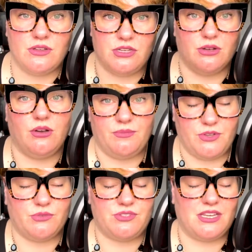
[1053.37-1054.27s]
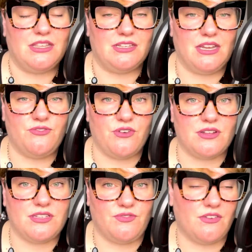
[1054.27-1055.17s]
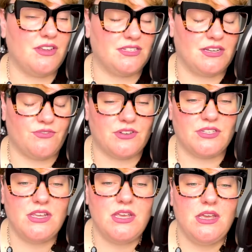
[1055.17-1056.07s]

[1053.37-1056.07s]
you'll see the difference, if there is a difference.